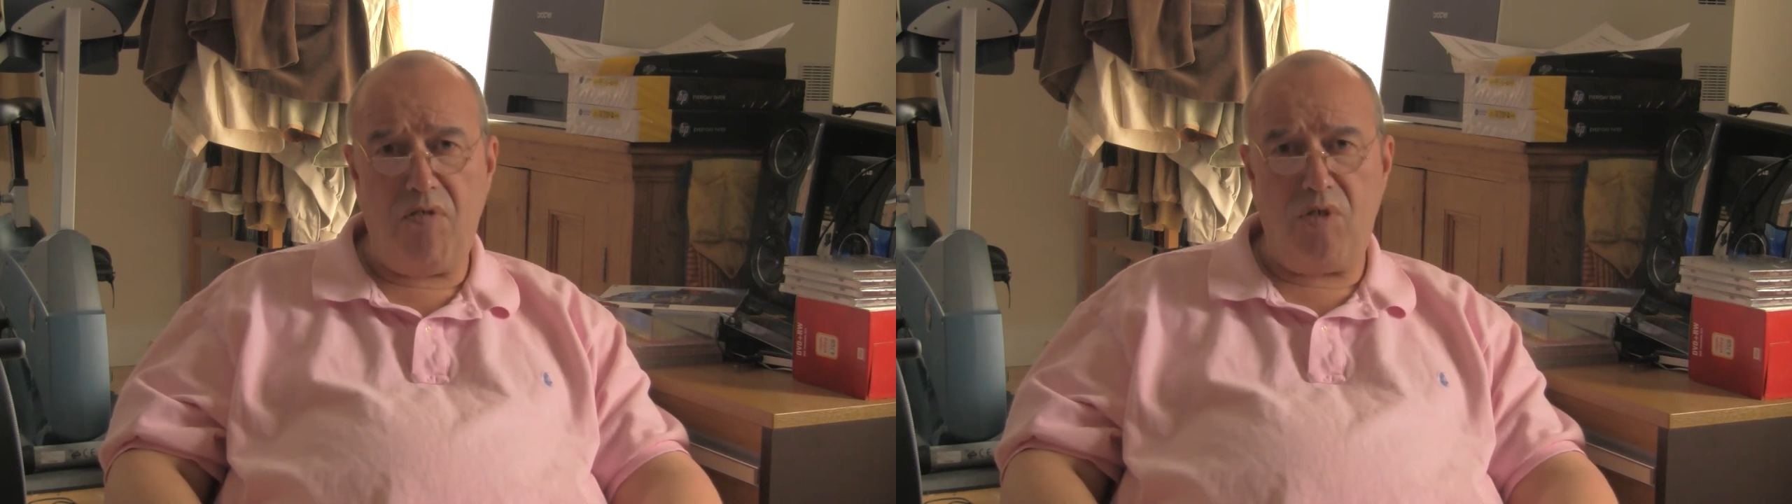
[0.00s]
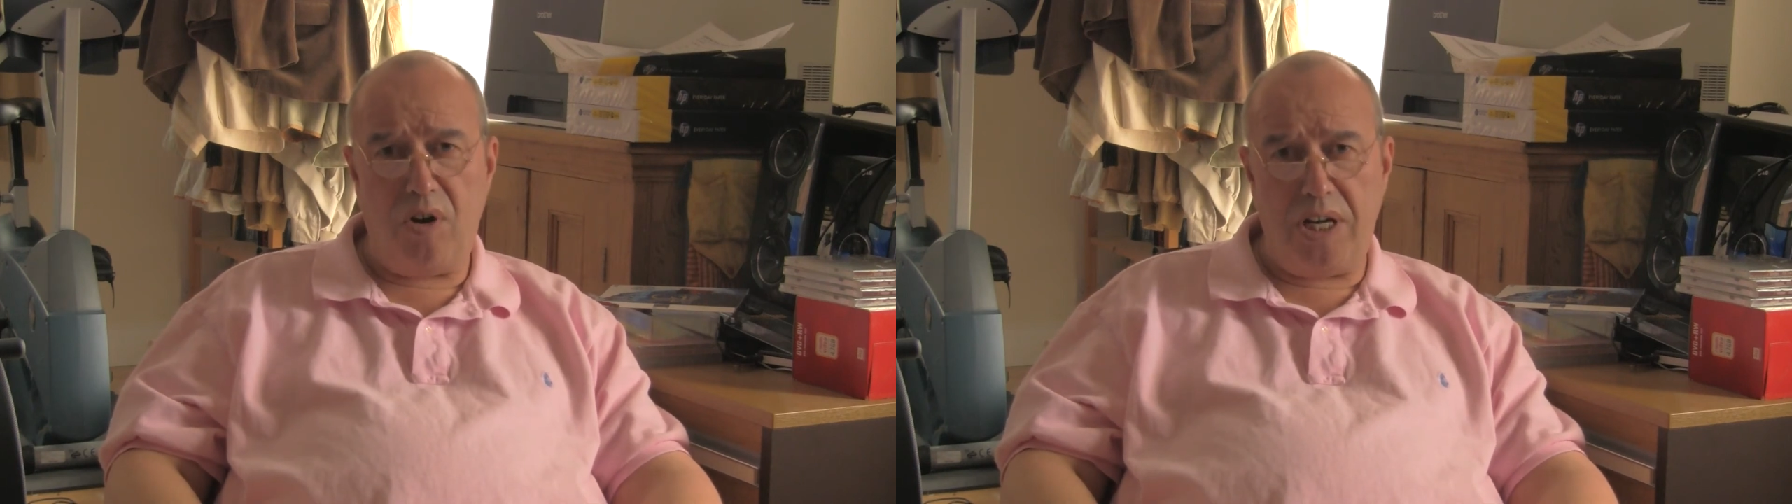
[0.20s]

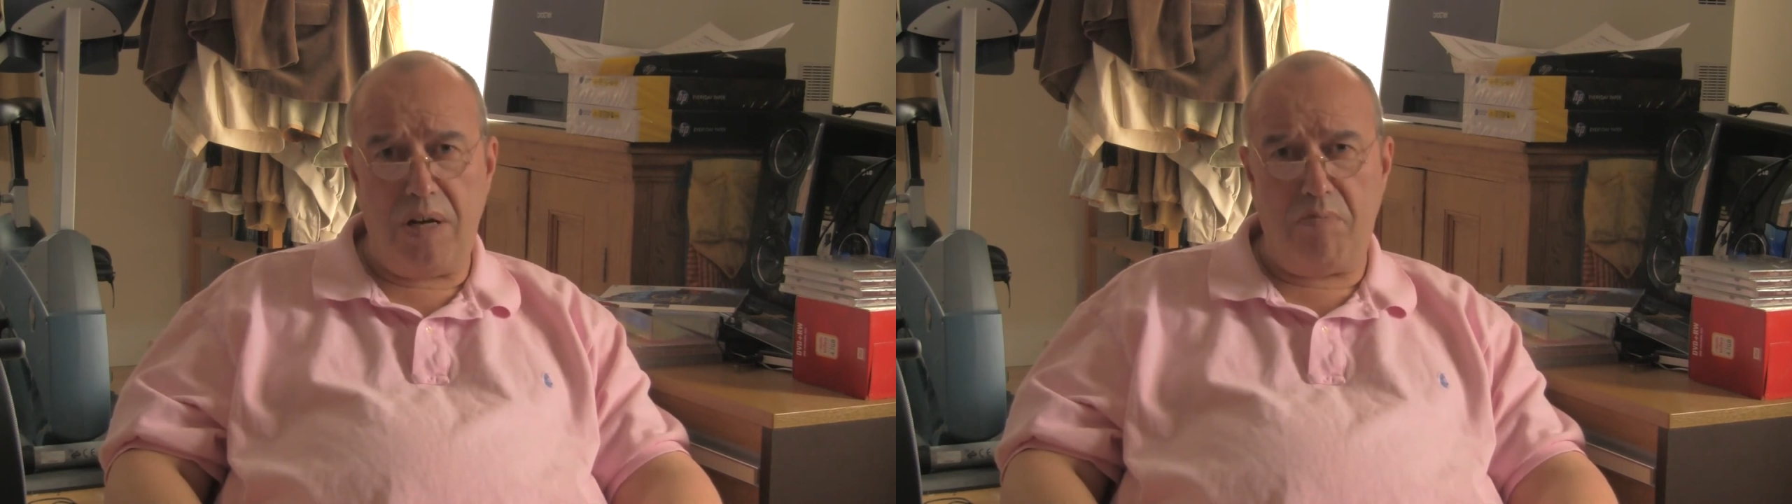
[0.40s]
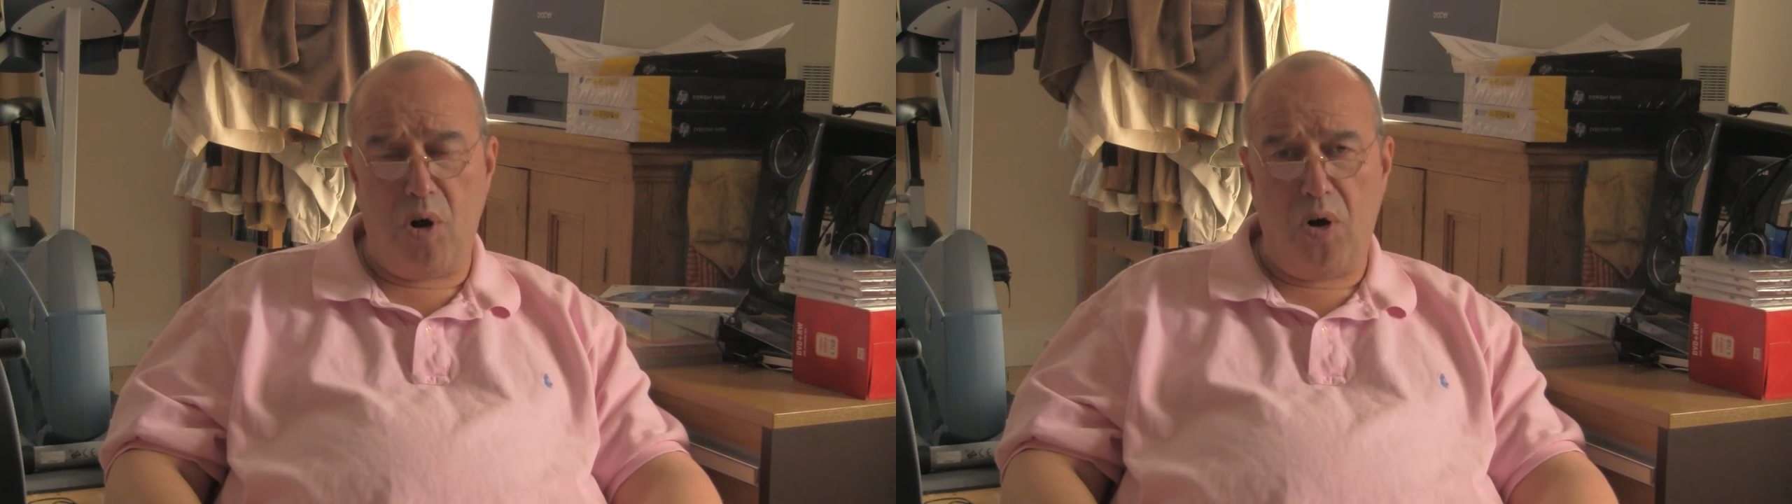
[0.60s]
very
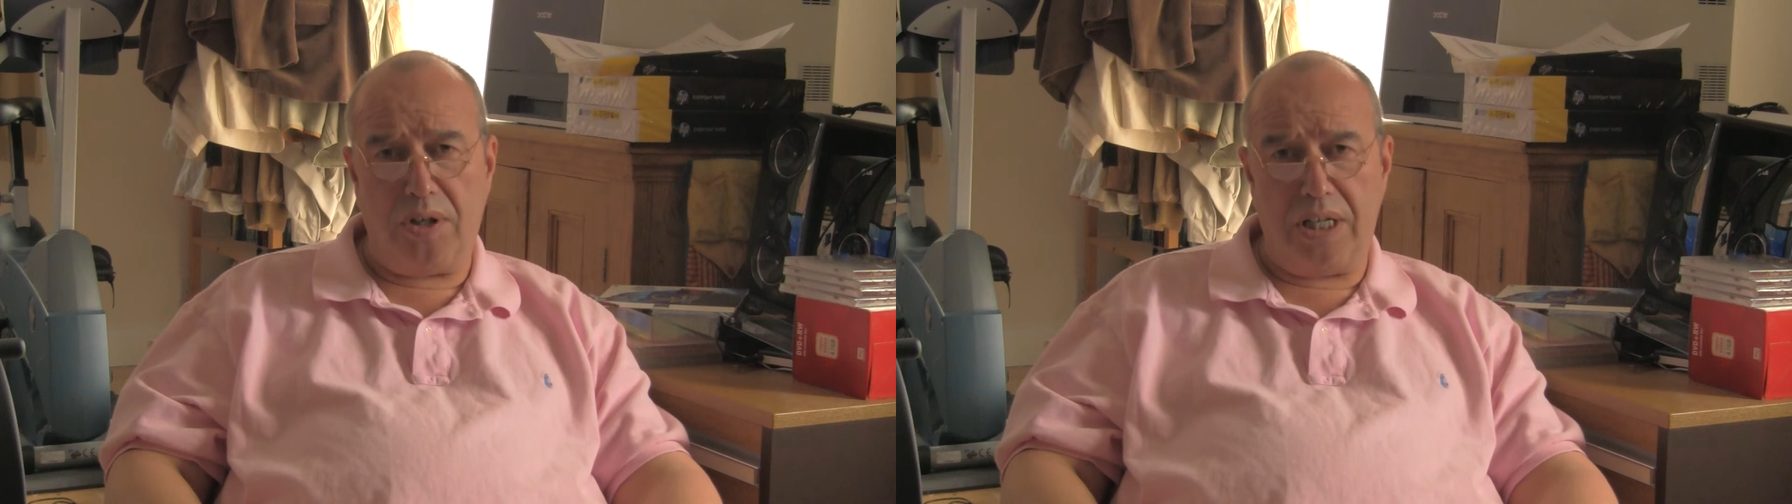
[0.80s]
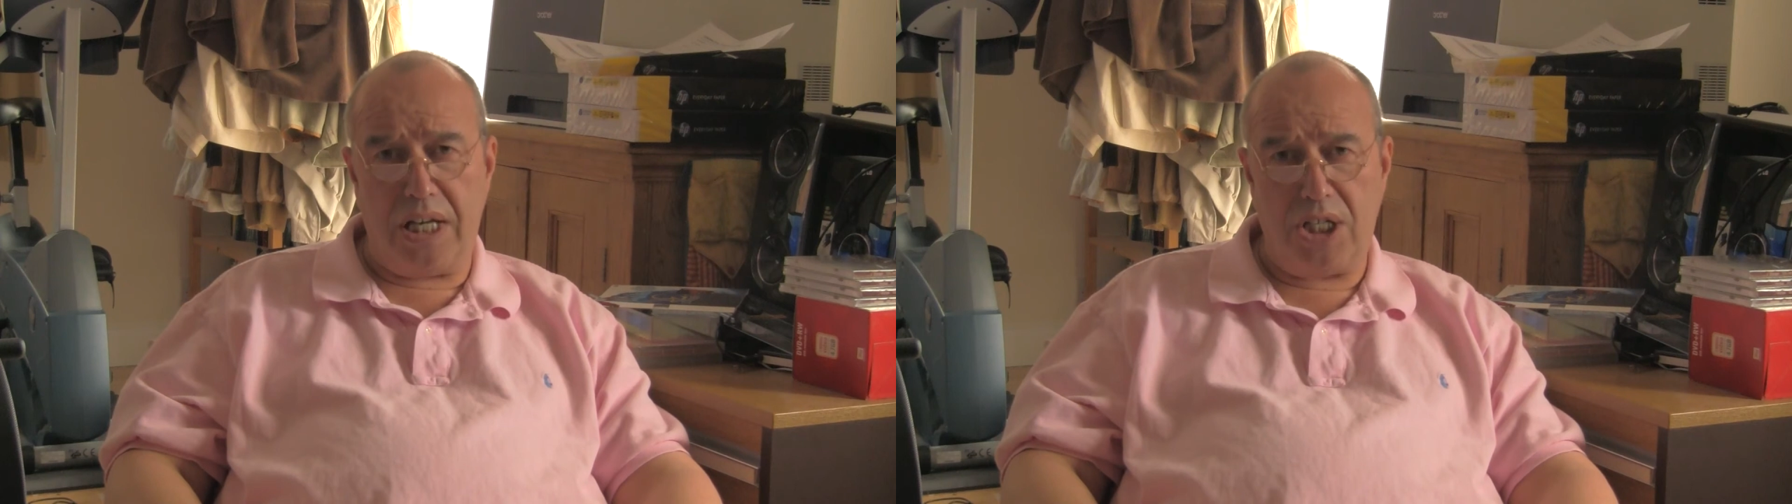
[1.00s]

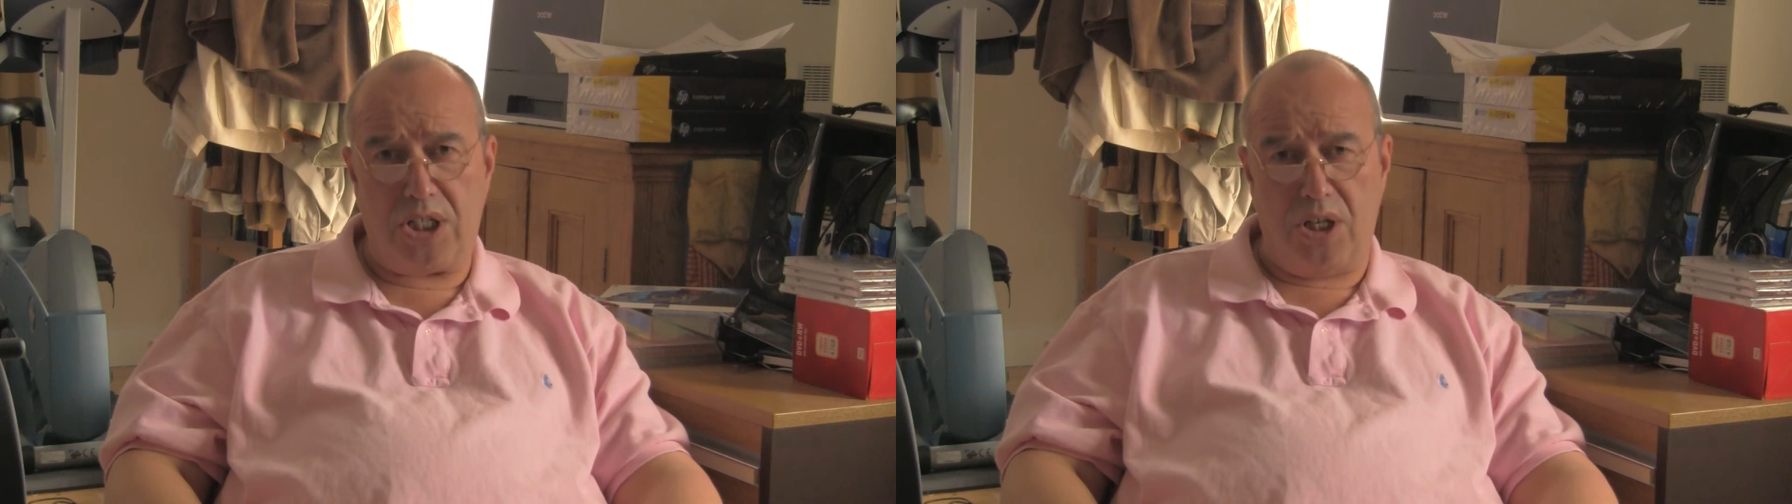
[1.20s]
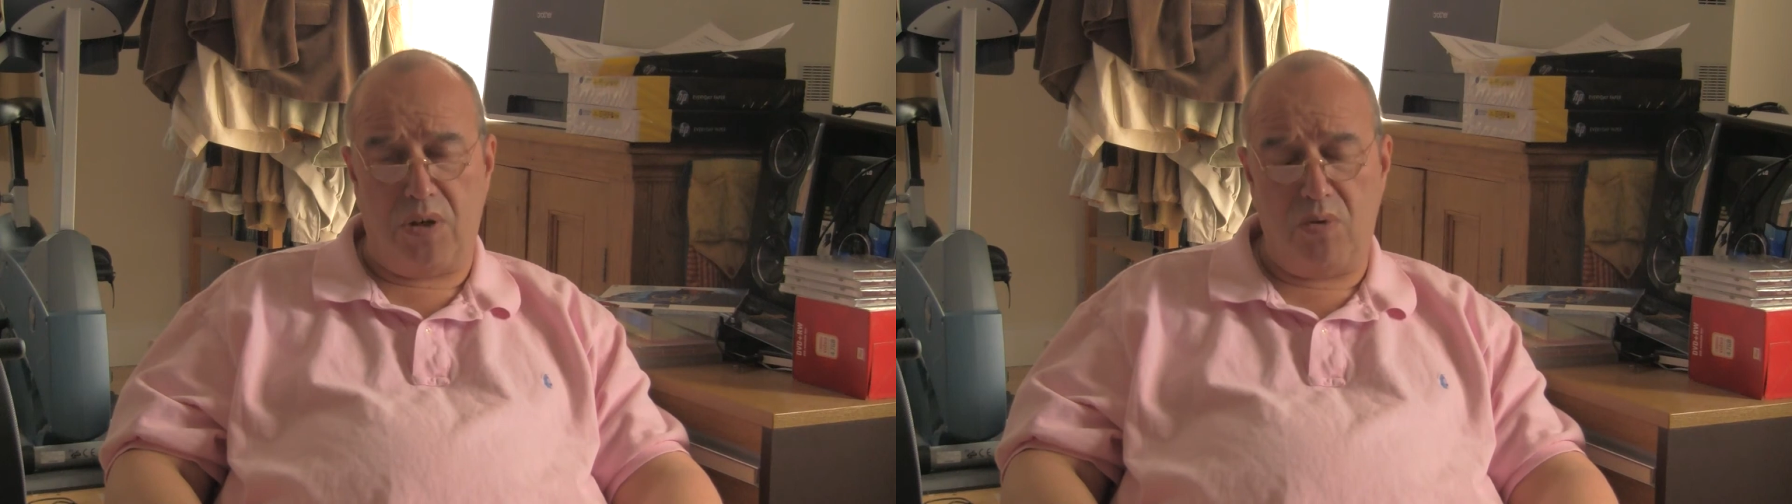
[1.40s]
important
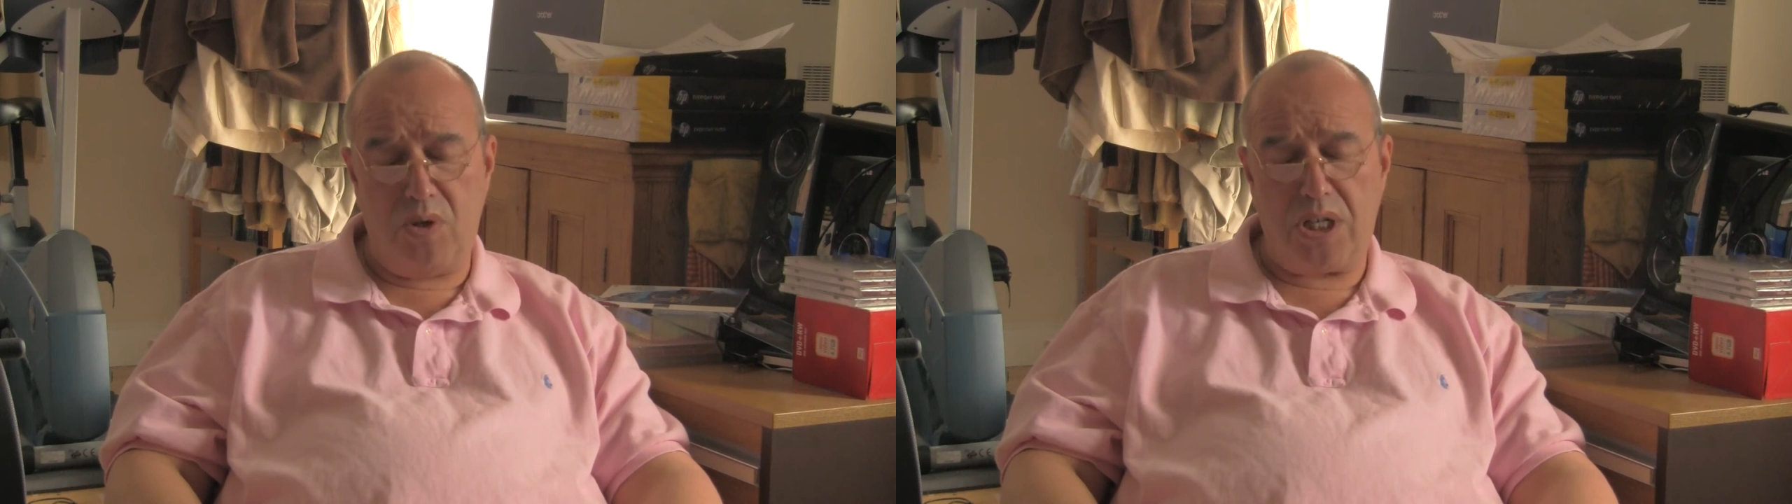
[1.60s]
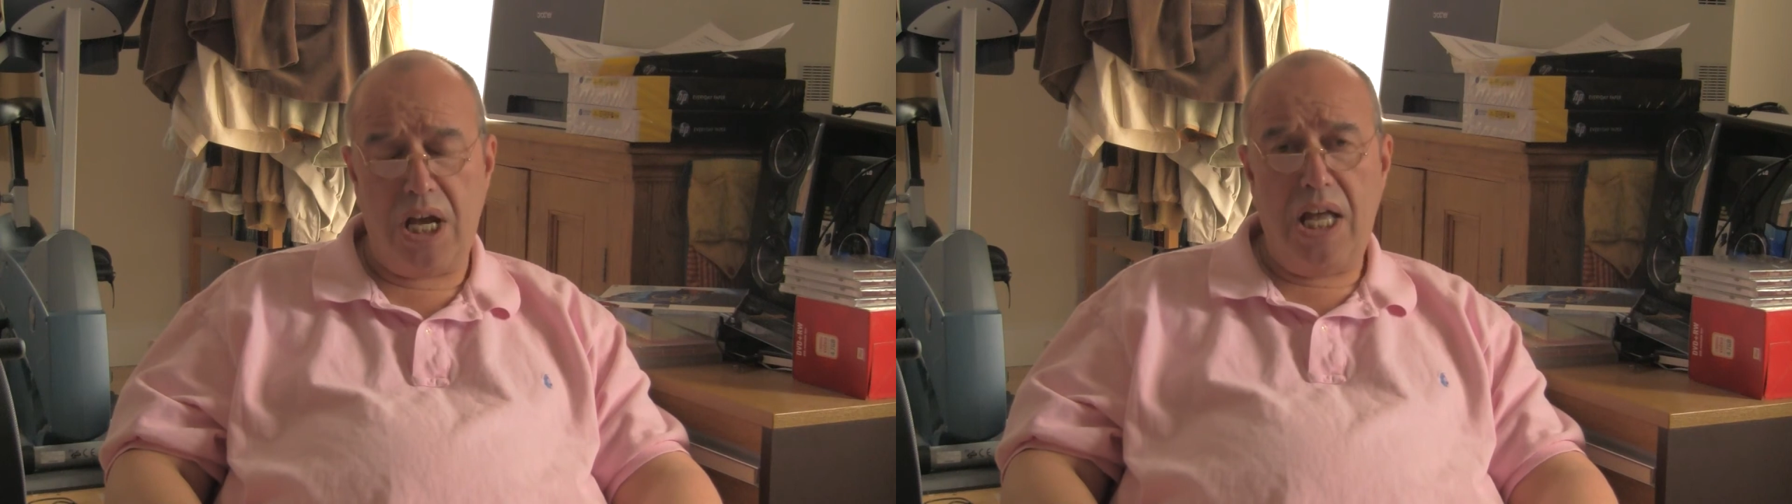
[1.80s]

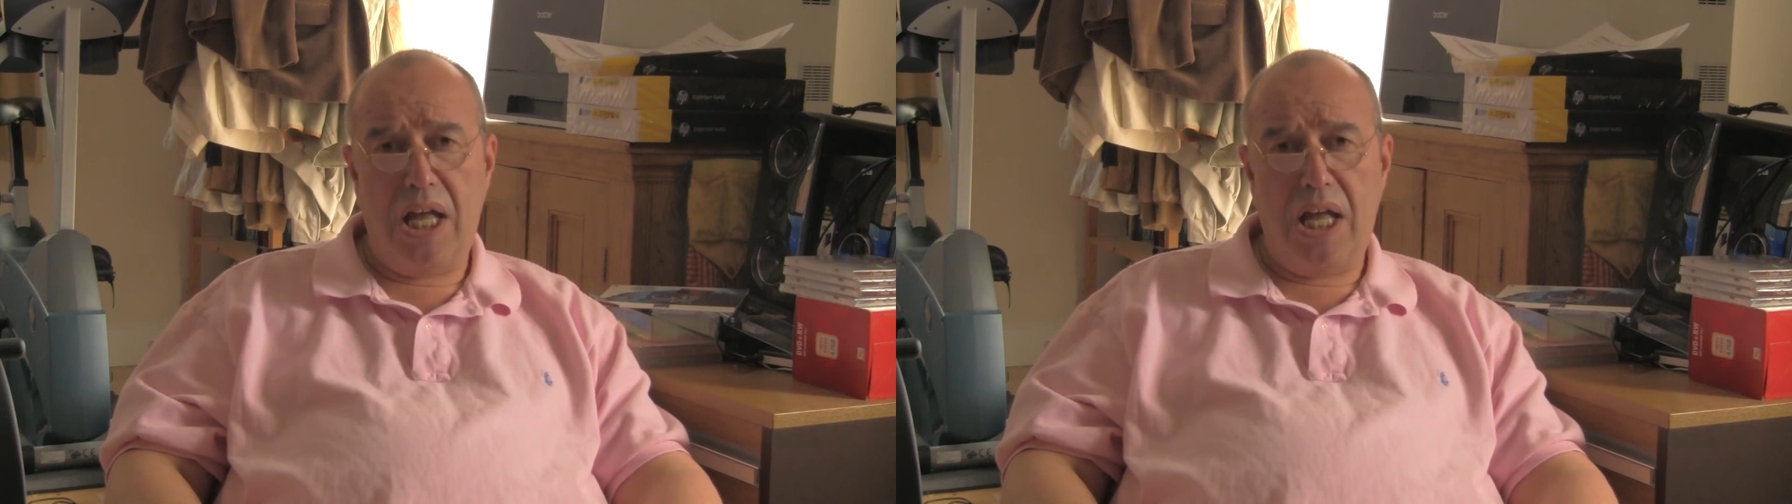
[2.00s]
issues,